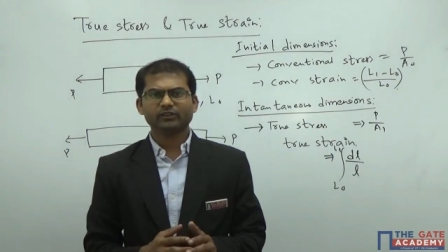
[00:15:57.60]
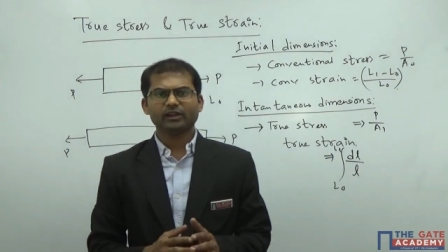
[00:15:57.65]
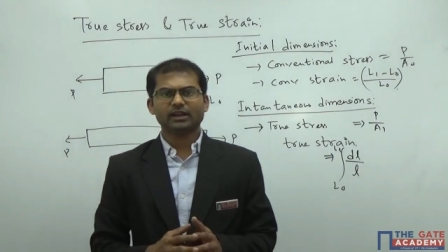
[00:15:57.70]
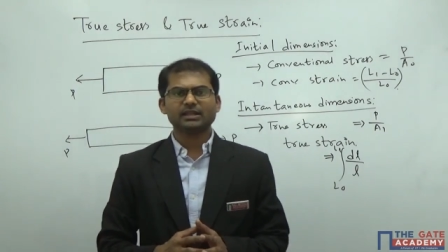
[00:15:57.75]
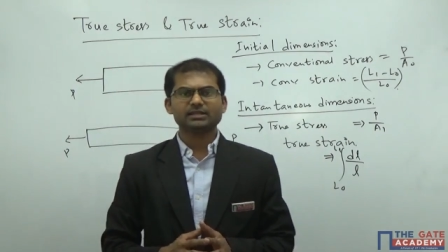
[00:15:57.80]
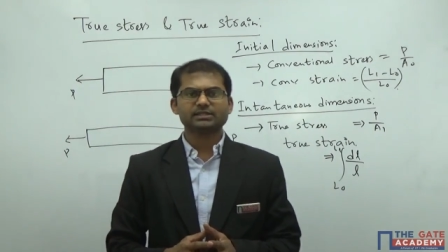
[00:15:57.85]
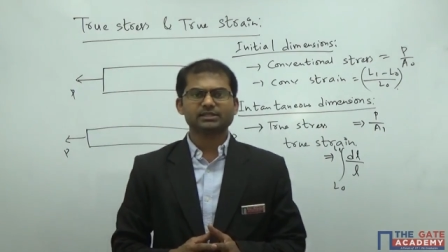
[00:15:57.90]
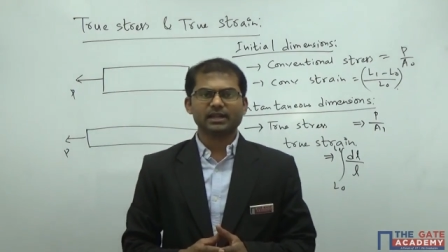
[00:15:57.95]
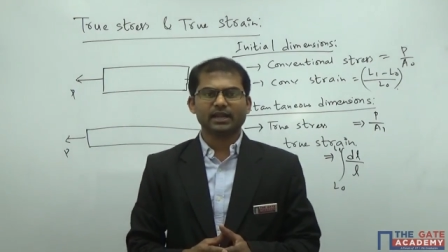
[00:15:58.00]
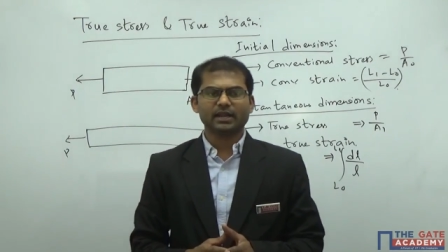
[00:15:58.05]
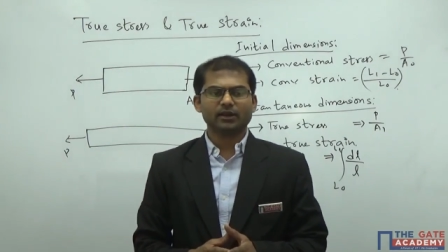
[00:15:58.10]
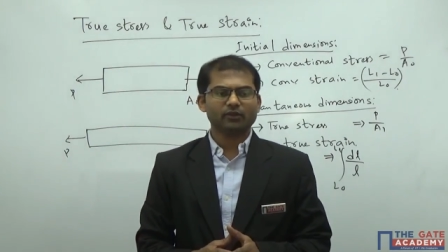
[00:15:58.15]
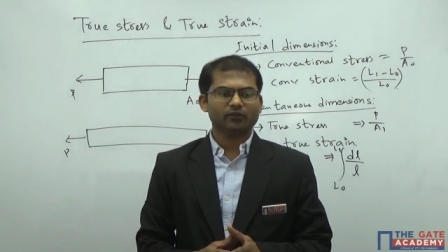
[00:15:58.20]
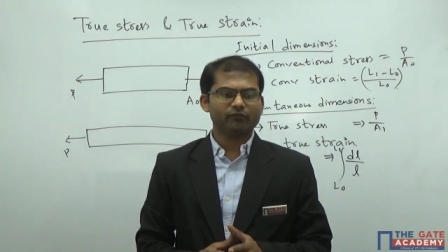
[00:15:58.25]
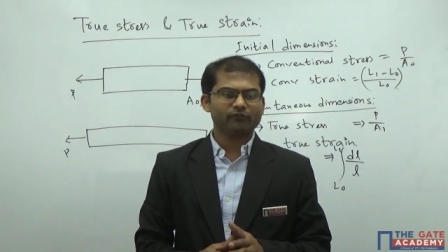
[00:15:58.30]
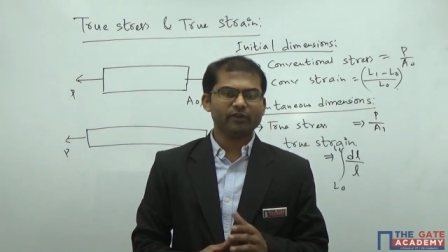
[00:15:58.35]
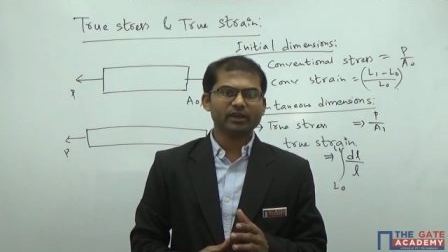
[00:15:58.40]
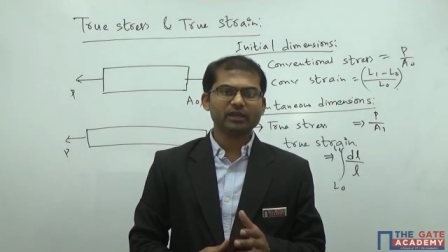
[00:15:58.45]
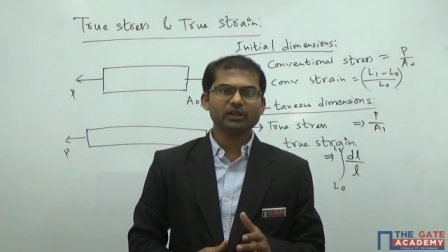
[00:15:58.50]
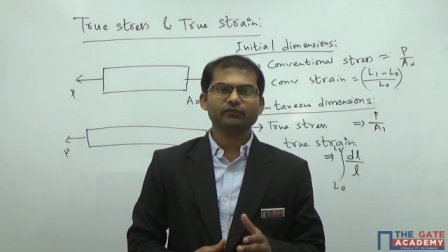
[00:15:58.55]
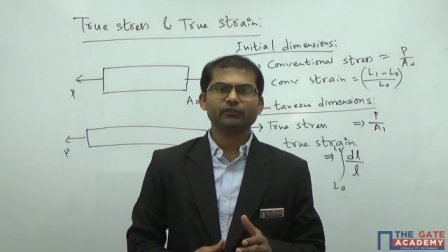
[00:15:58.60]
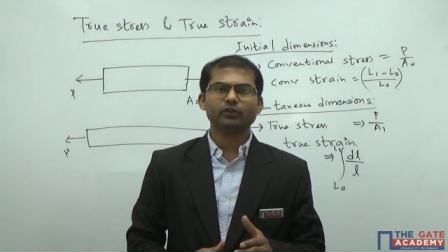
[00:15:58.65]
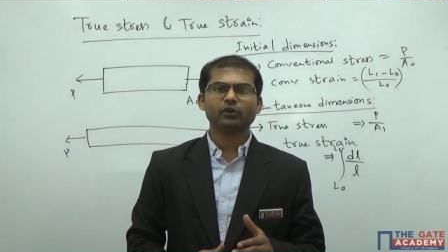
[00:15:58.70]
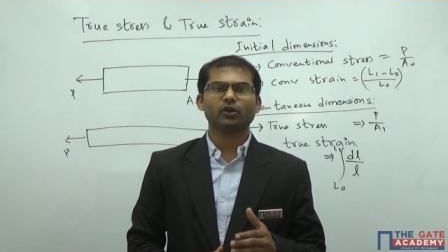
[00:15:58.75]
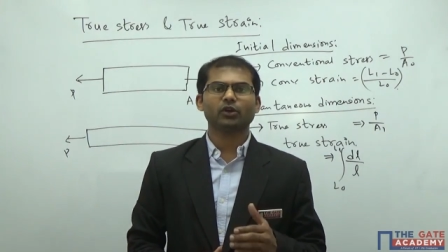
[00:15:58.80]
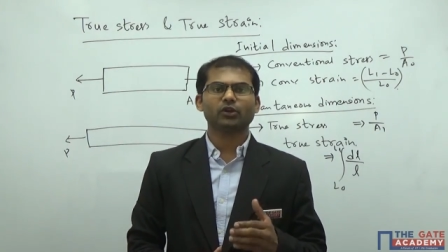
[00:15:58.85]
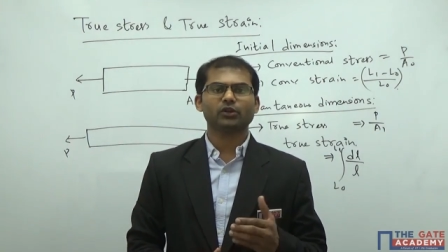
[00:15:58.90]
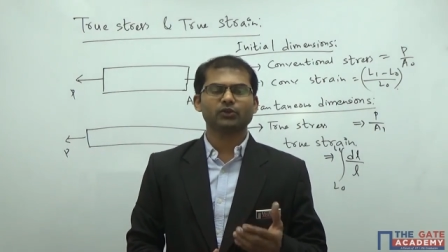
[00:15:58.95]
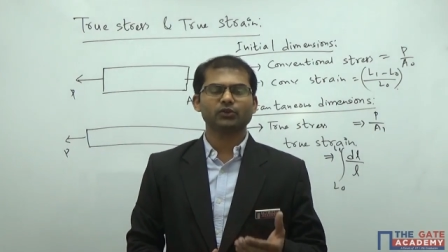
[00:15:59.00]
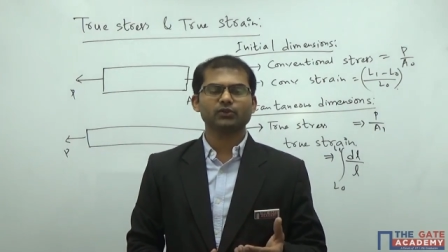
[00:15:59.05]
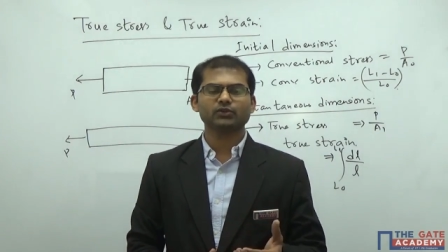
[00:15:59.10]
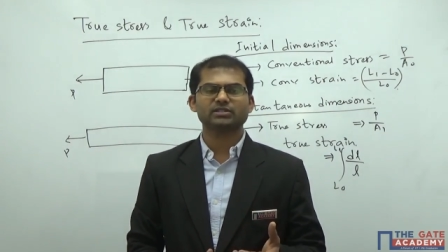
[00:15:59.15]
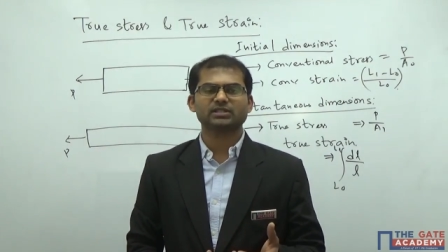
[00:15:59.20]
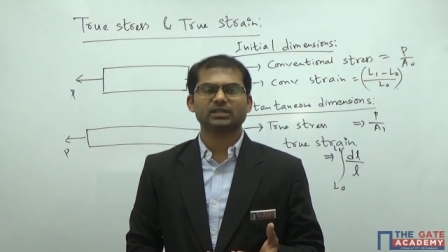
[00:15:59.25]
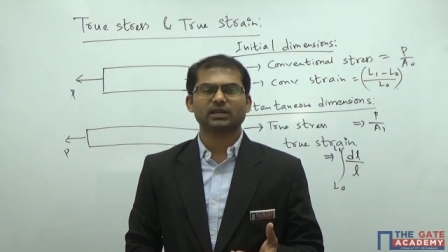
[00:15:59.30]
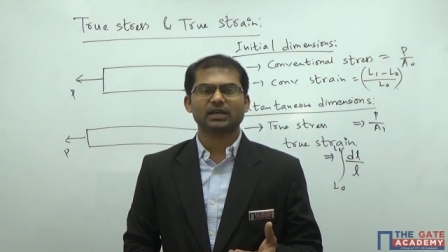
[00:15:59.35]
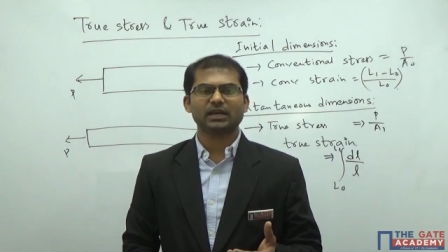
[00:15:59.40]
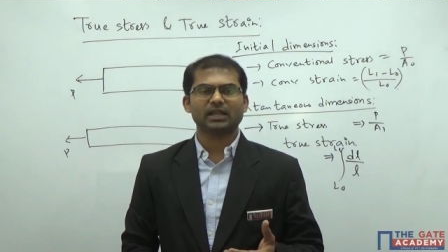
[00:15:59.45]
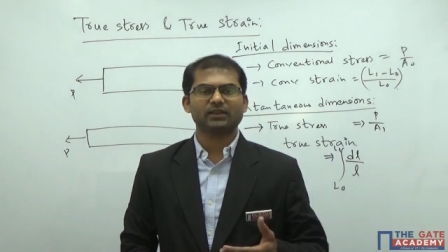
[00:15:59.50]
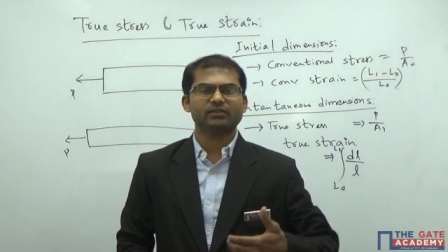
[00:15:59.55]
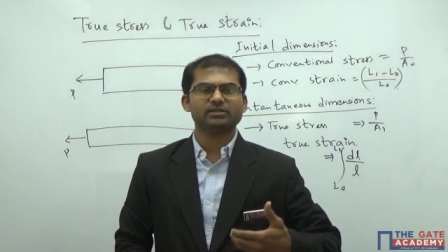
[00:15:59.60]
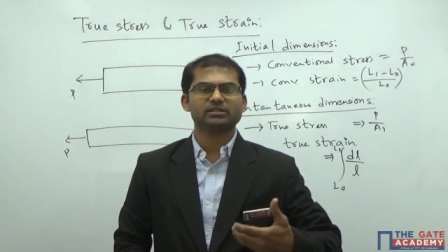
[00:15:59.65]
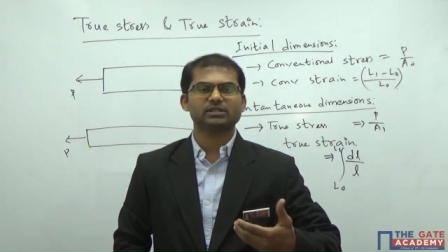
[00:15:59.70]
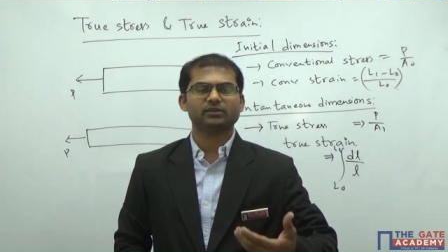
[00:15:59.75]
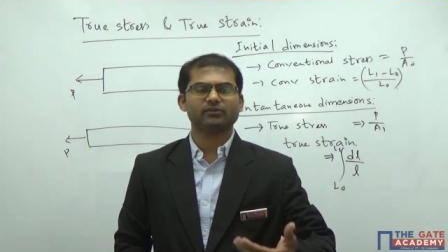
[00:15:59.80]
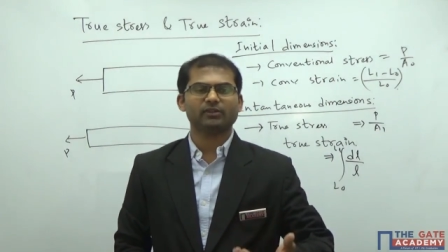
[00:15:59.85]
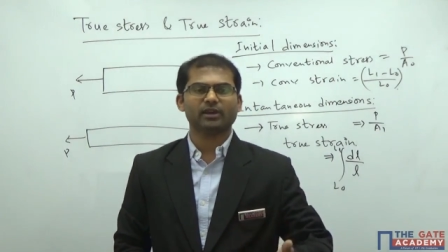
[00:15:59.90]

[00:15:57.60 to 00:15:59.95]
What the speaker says: we'll understand when we're going to use the conventional